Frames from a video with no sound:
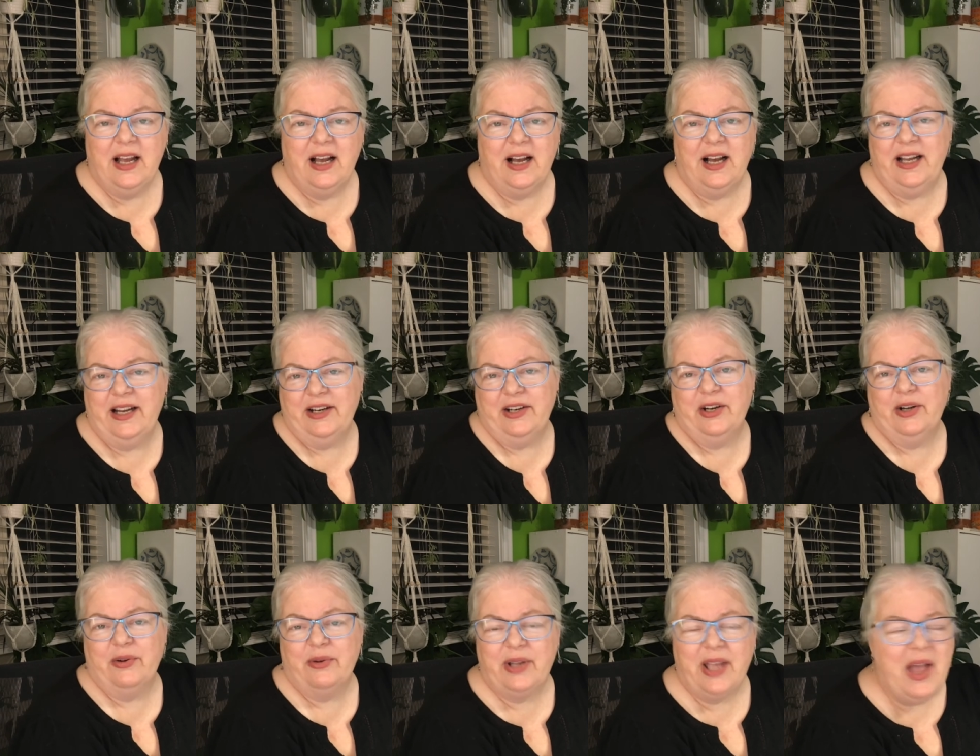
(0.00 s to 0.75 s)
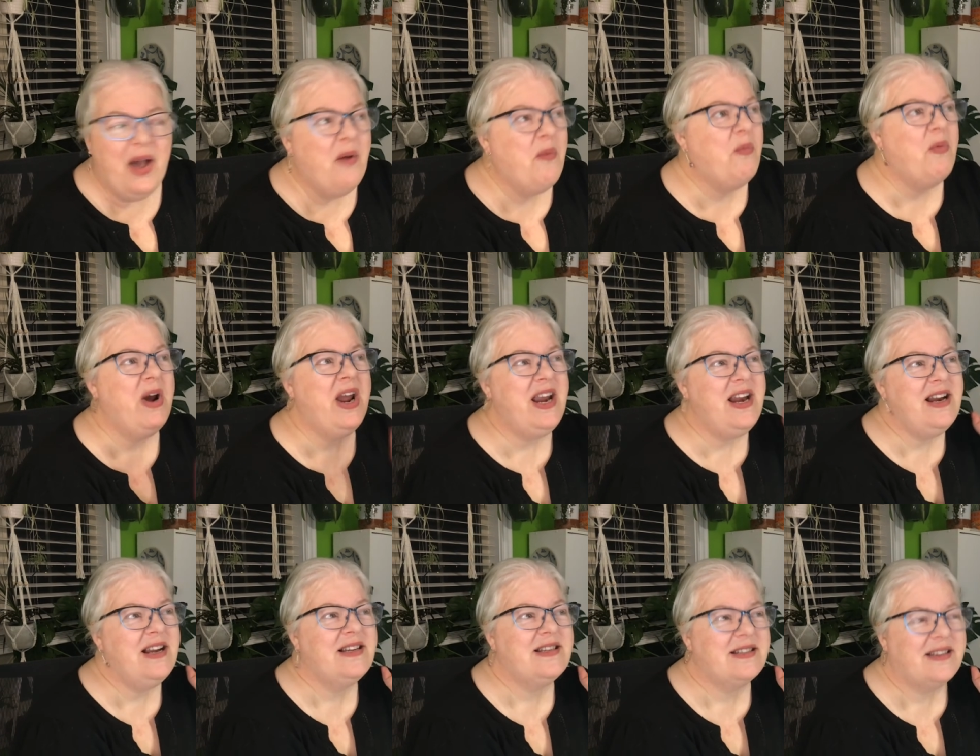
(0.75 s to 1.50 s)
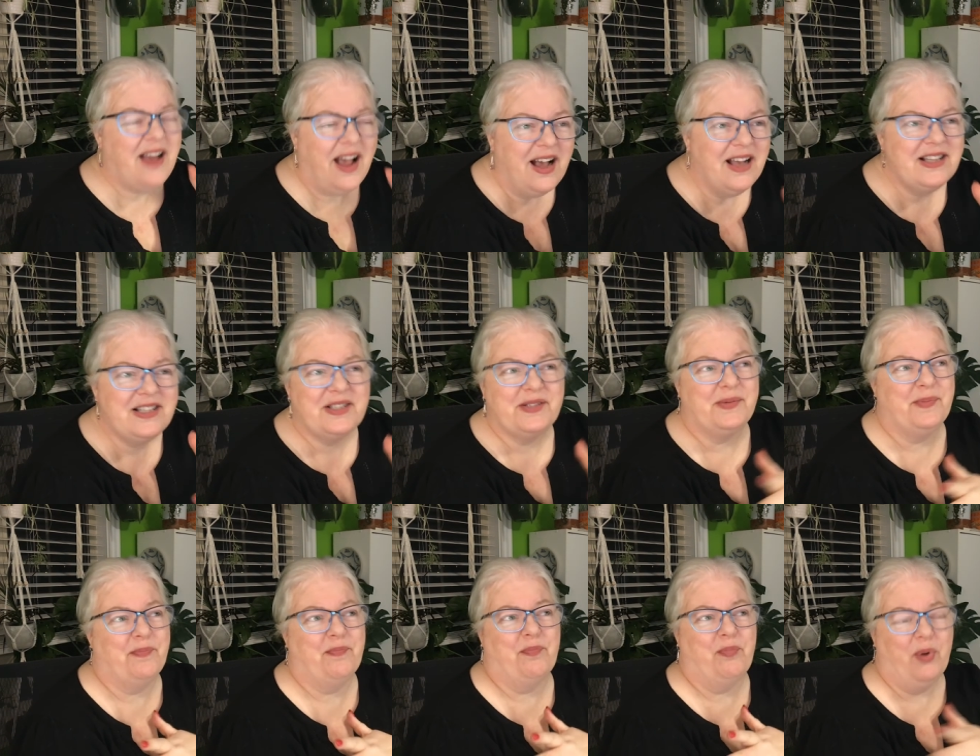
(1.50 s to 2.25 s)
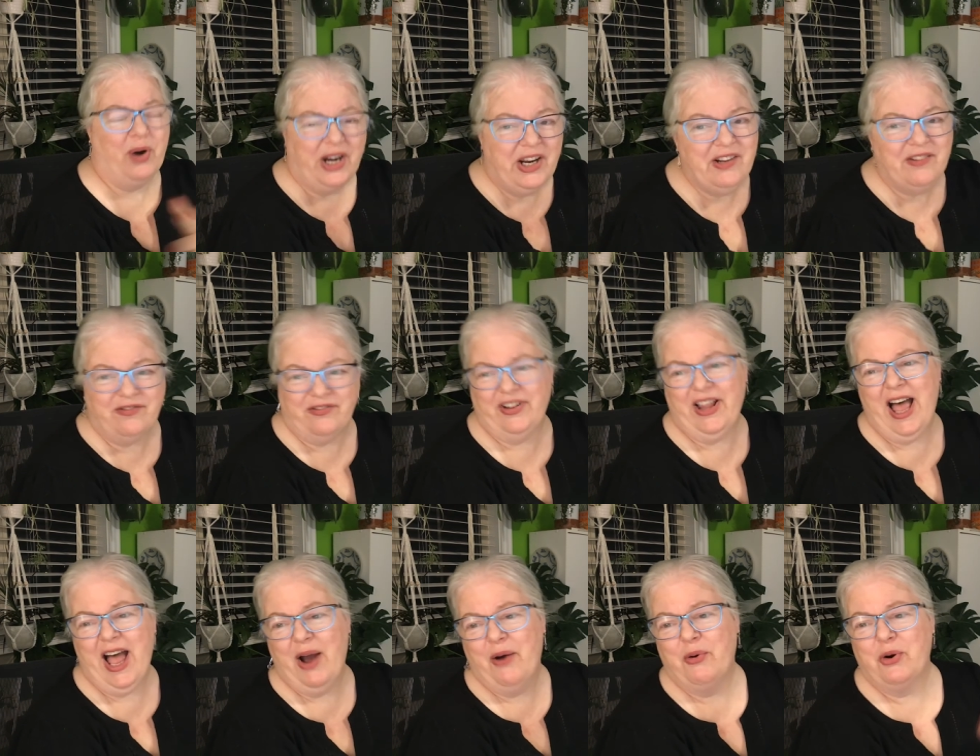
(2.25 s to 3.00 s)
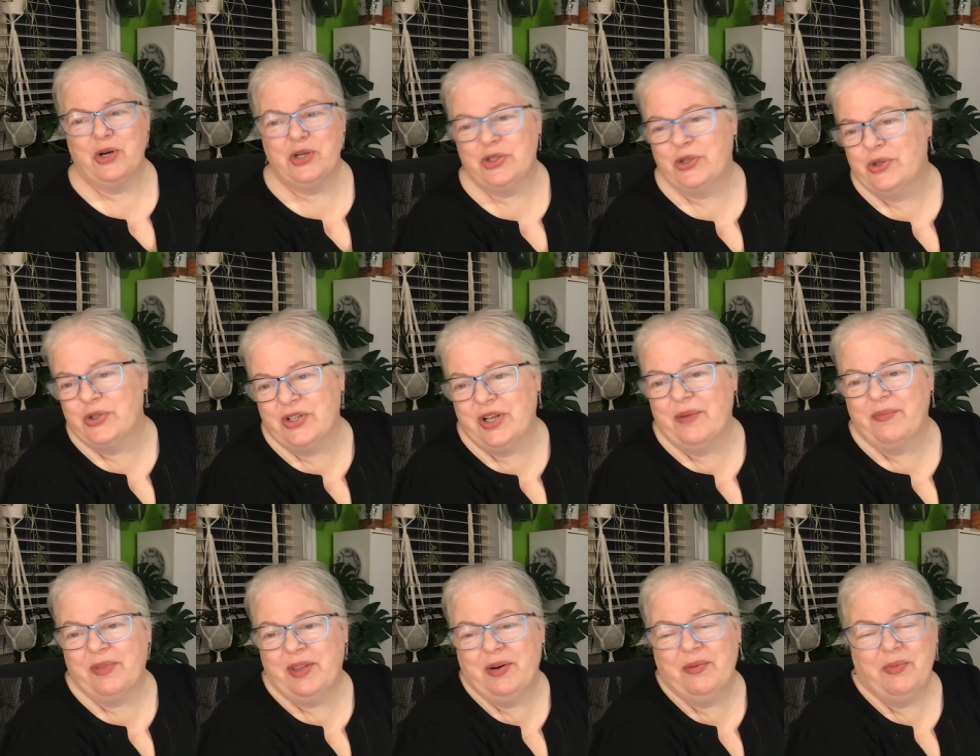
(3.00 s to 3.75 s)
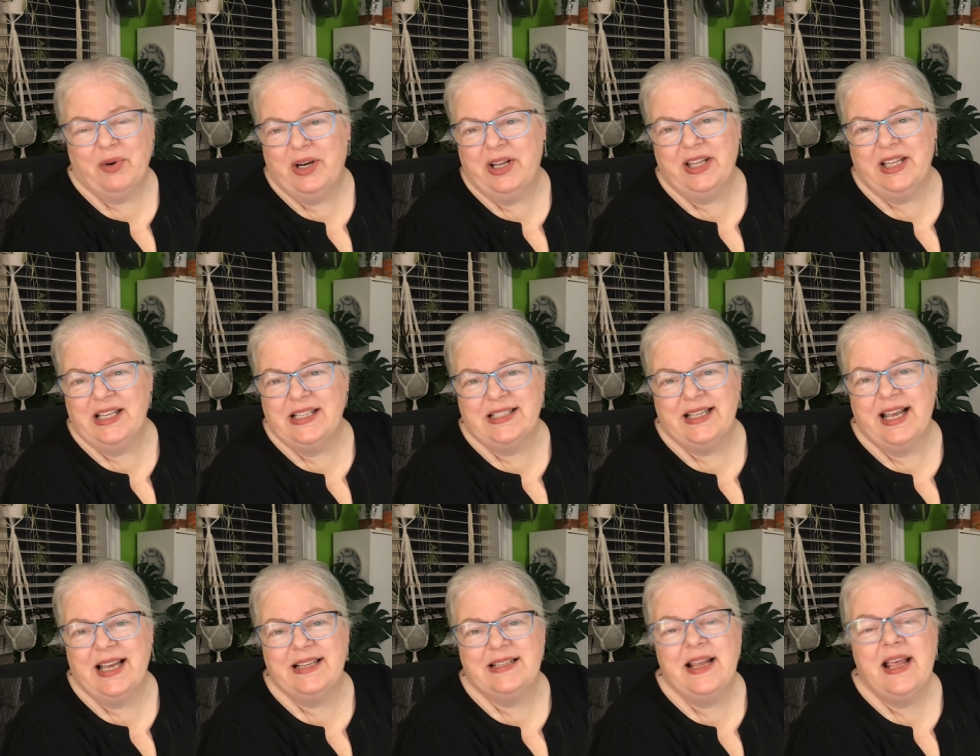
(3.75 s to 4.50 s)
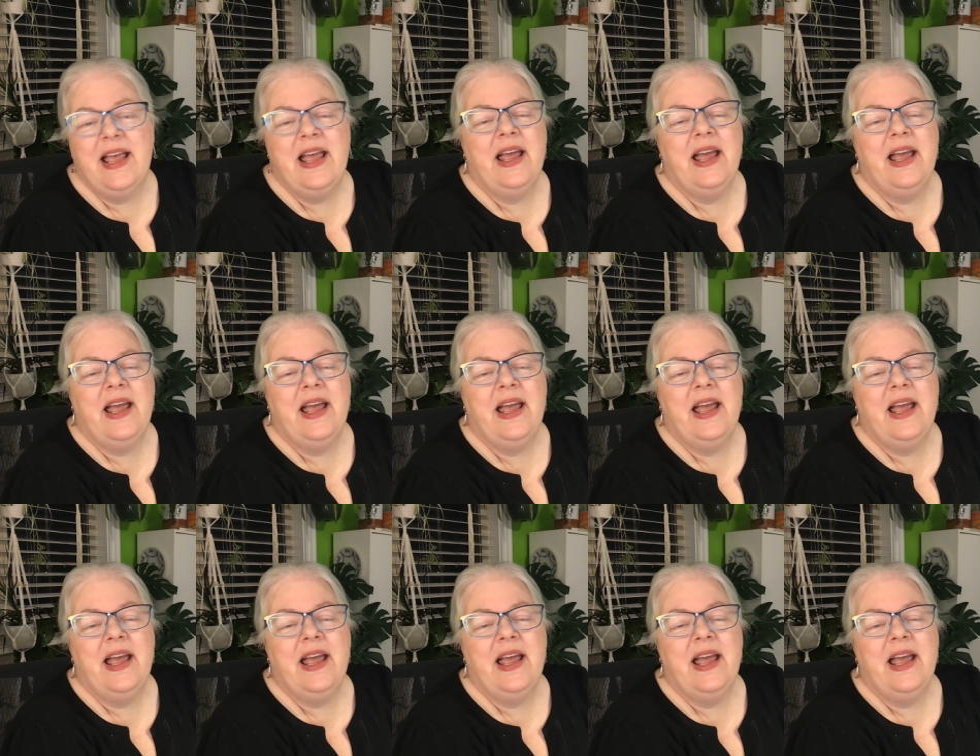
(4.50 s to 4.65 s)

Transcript: I don't know. Can we discuss spring flowers or something one of these days?